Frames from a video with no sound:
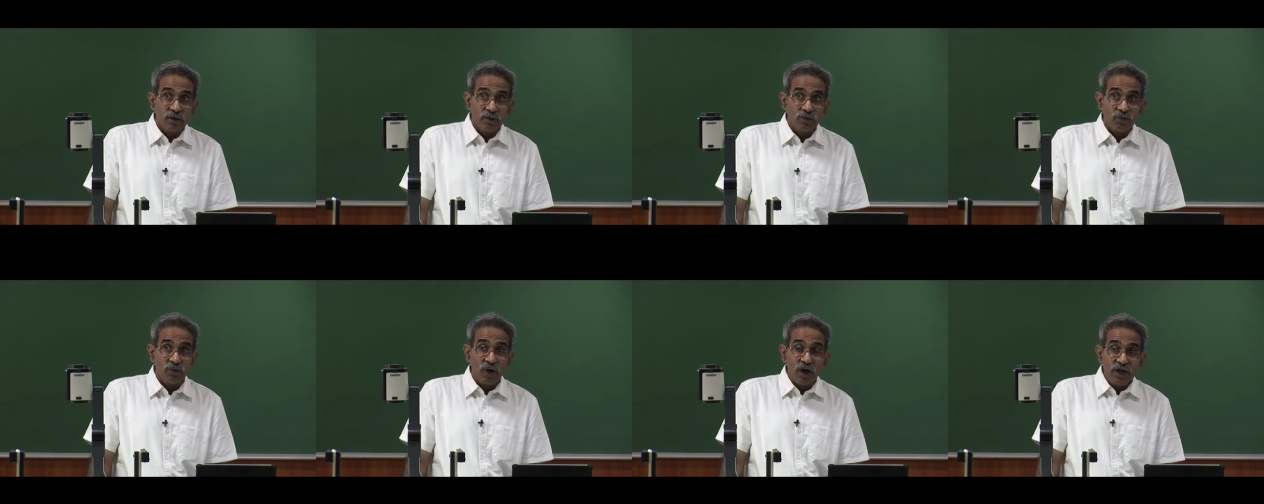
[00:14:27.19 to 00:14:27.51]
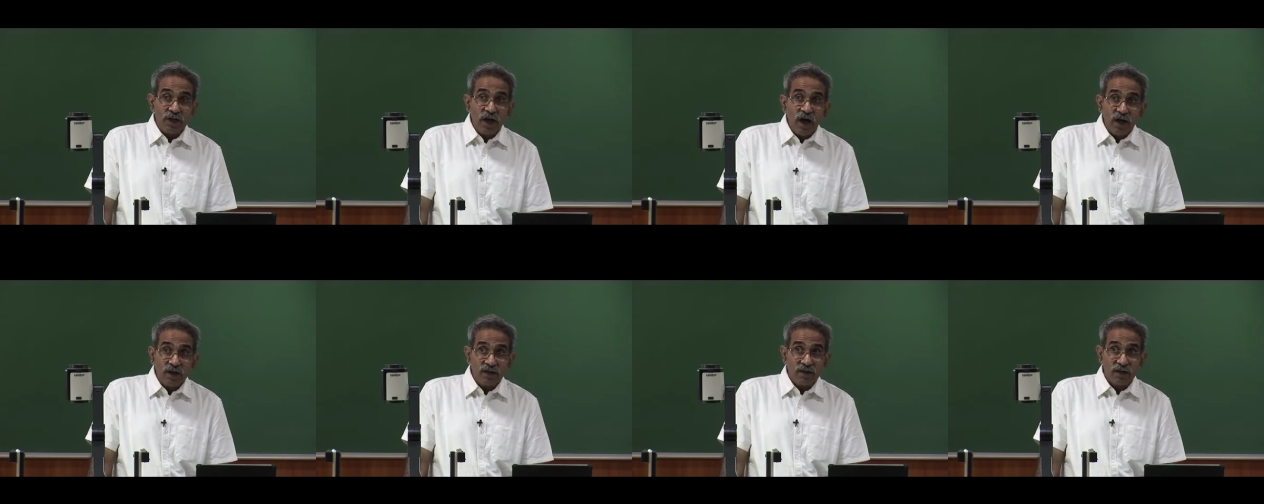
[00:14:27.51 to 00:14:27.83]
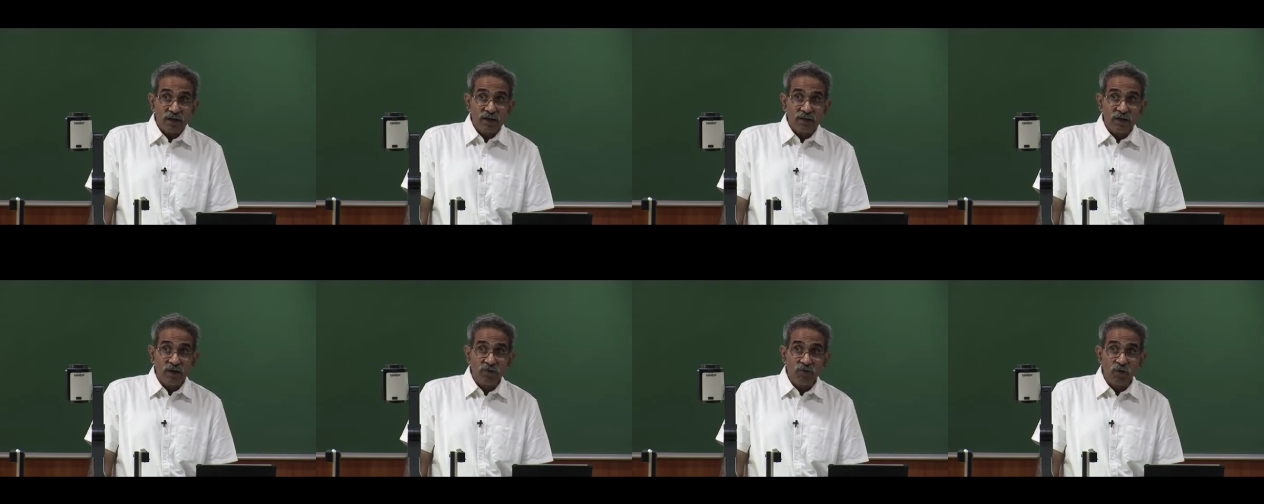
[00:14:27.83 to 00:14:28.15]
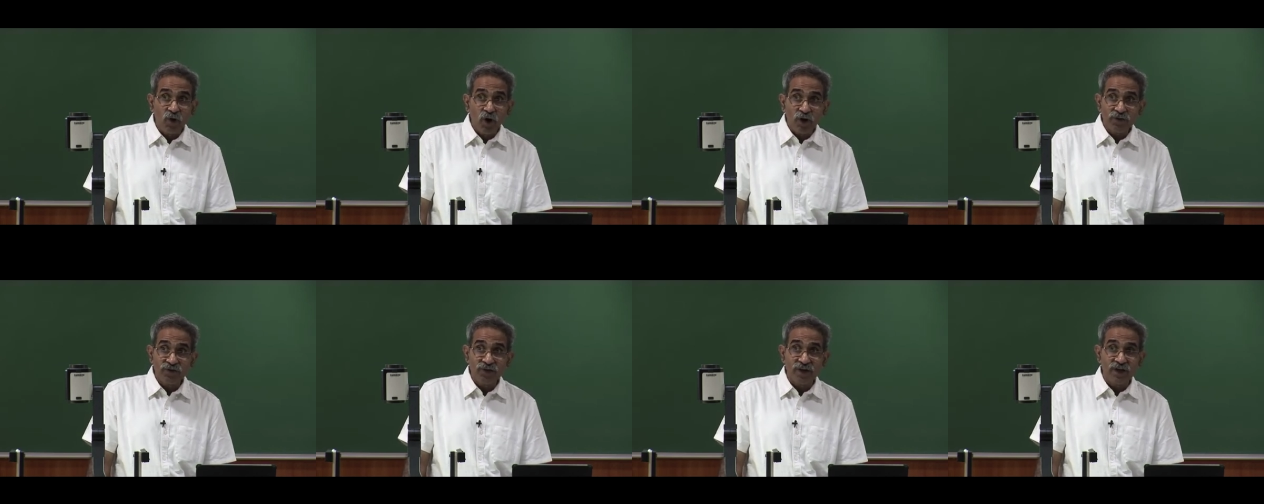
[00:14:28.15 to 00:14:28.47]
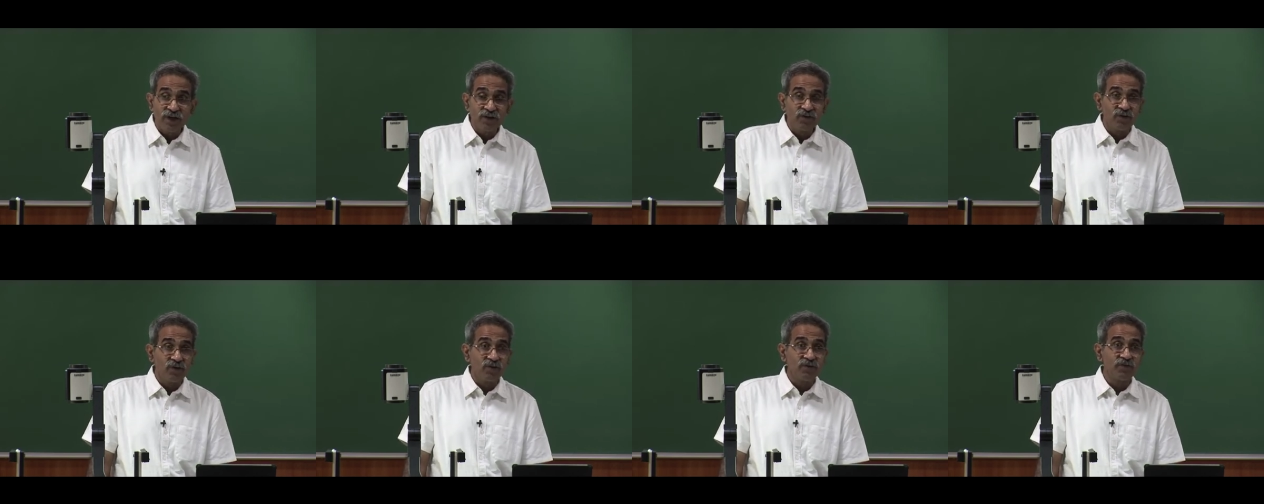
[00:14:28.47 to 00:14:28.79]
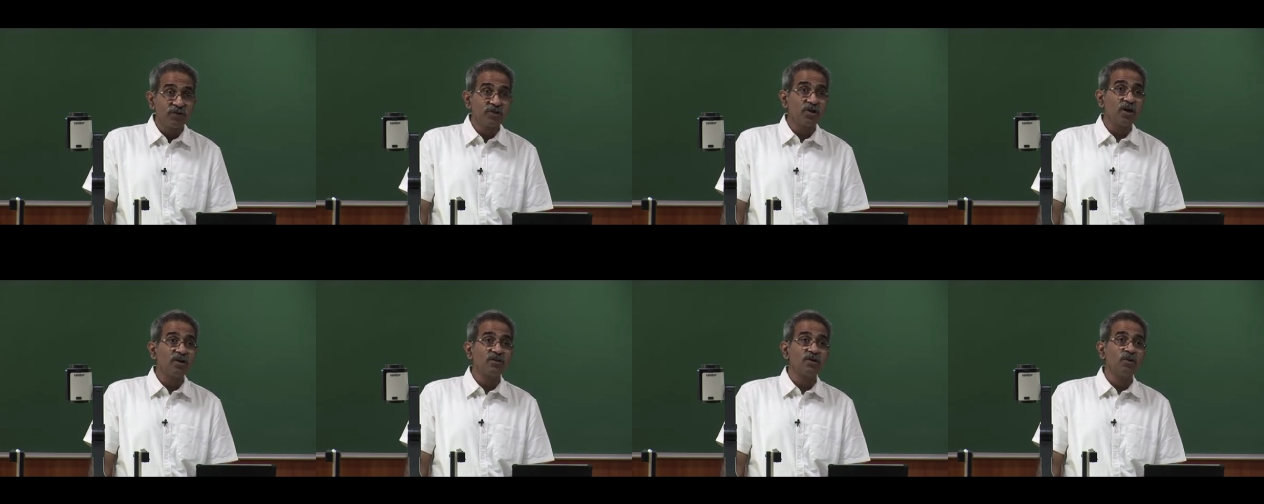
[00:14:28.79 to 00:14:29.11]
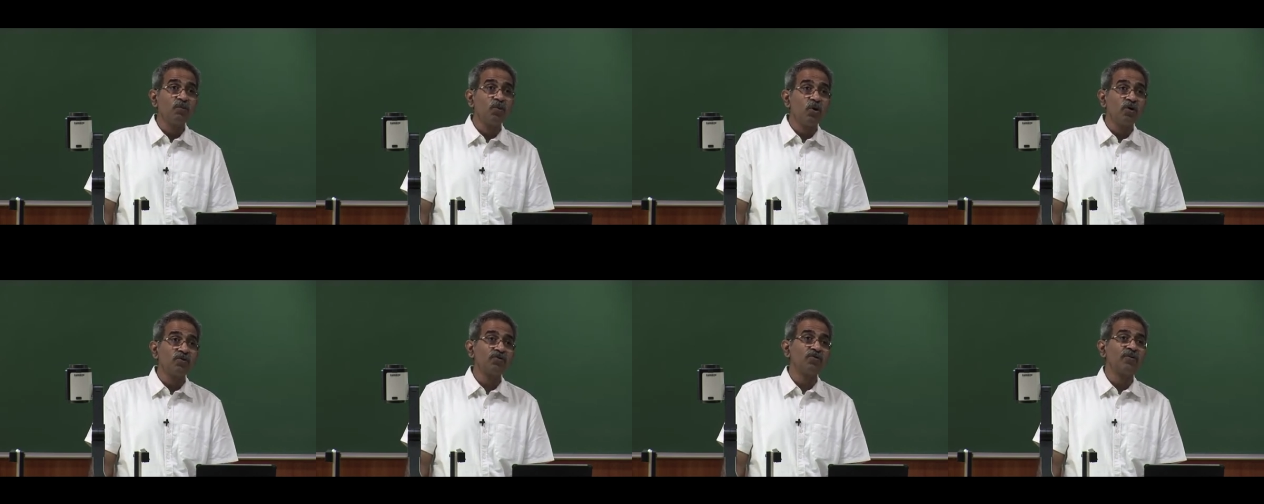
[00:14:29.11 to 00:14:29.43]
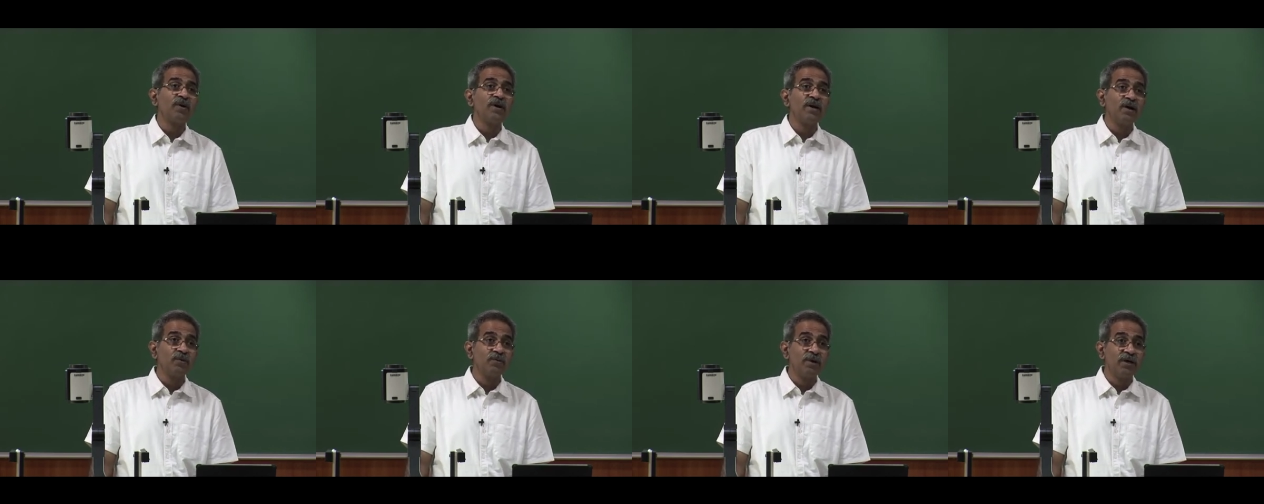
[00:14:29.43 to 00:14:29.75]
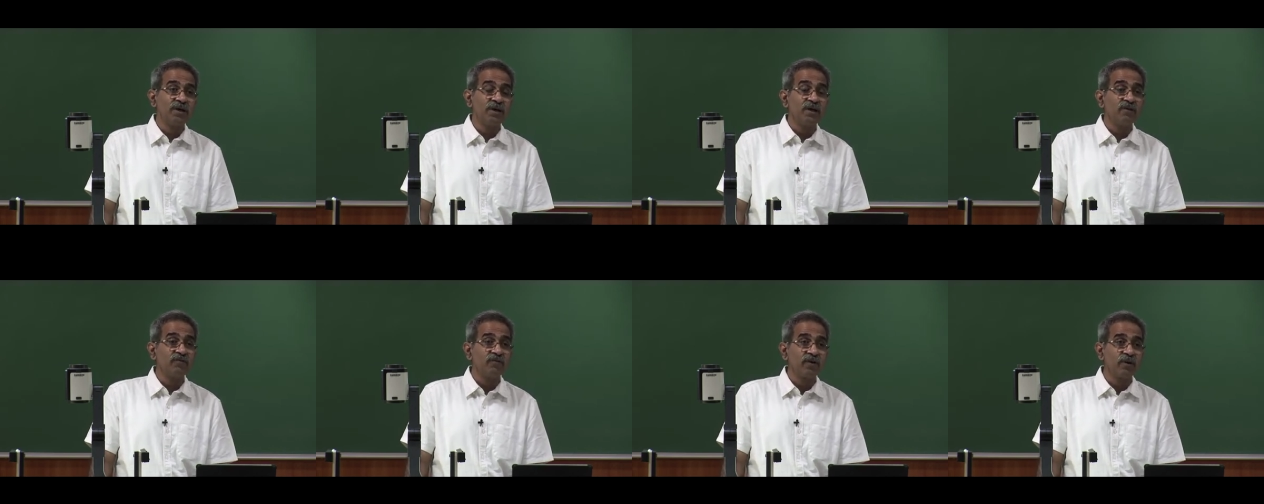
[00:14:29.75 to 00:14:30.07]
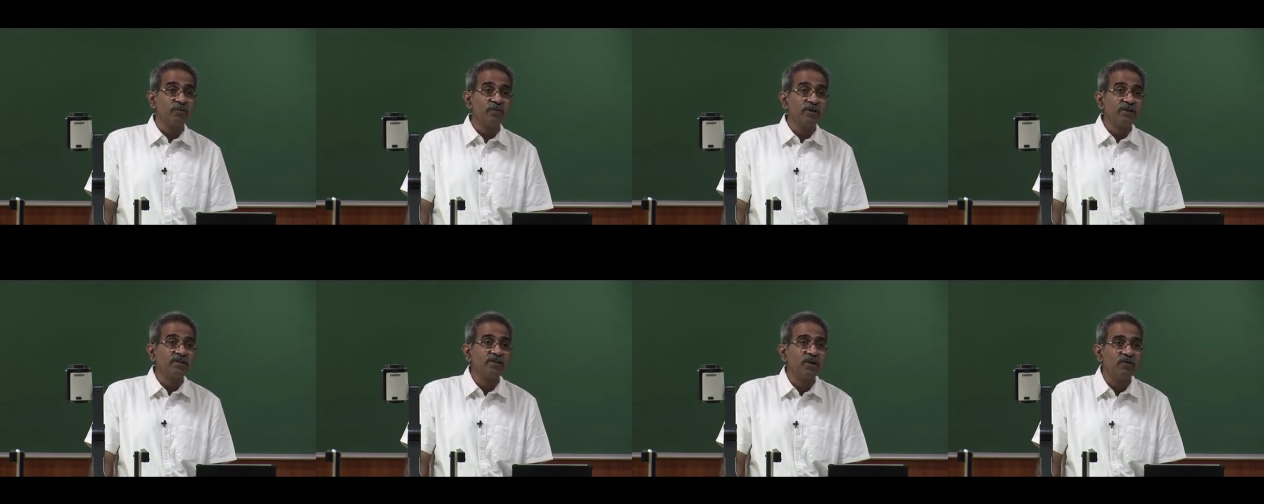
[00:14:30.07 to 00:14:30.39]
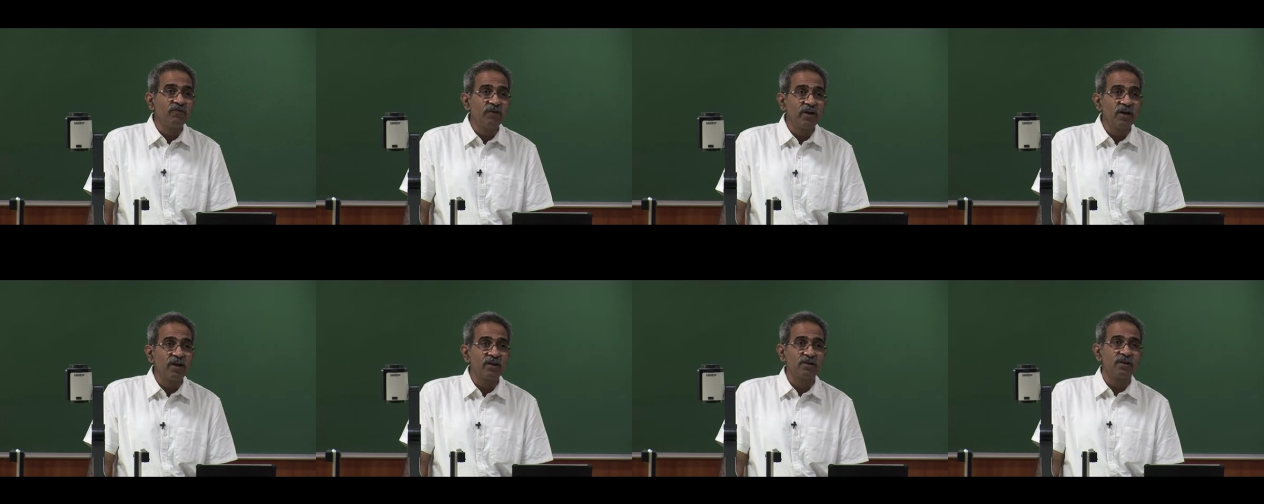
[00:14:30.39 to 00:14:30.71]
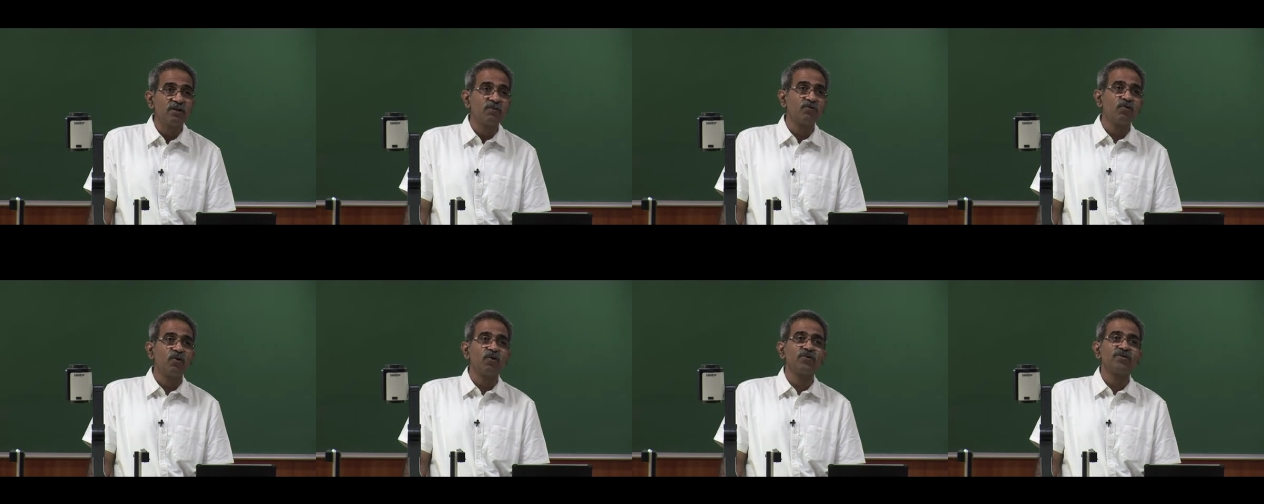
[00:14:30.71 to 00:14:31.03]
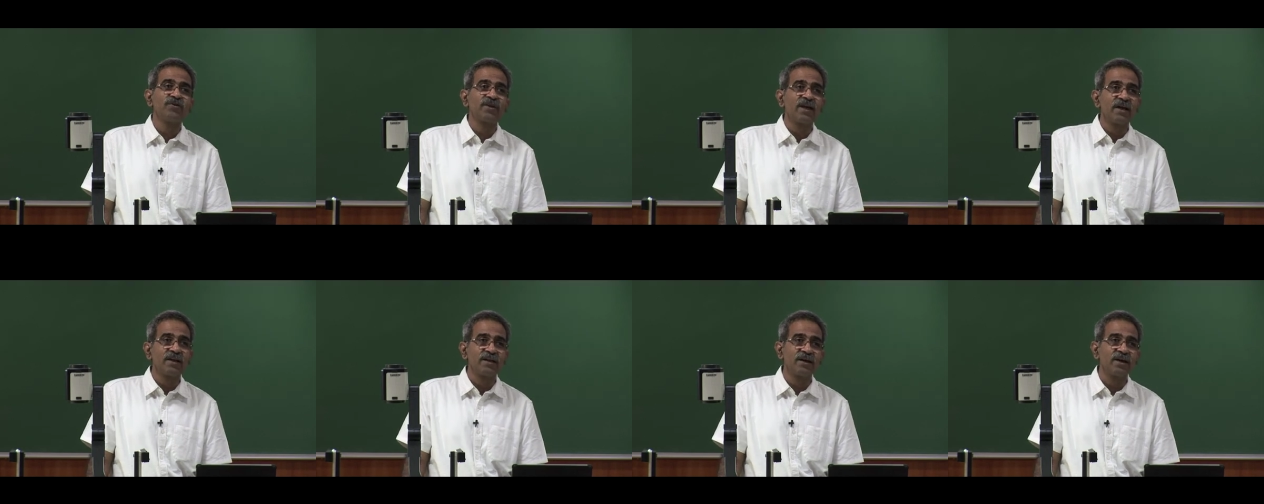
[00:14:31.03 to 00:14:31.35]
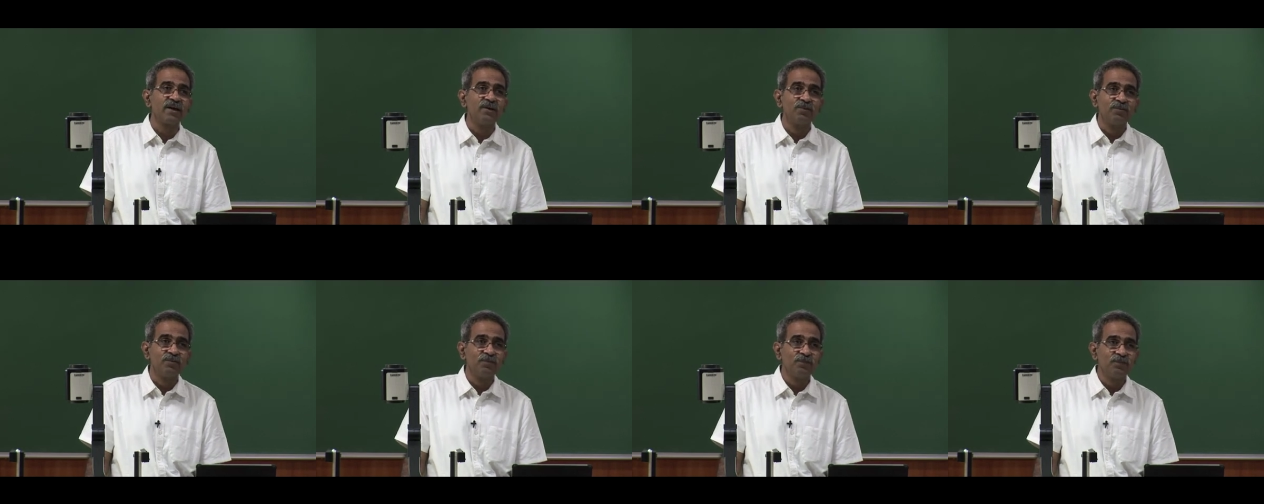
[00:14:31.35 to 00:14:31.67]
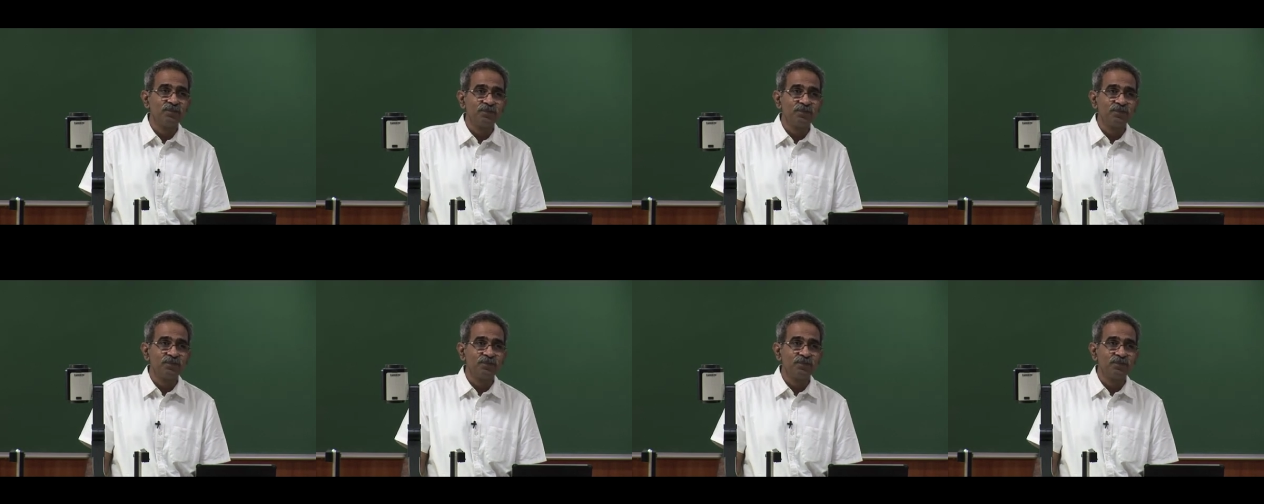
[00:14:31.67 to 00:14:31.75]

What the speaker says: what are the forces which are the most fundamental from which every other force can come?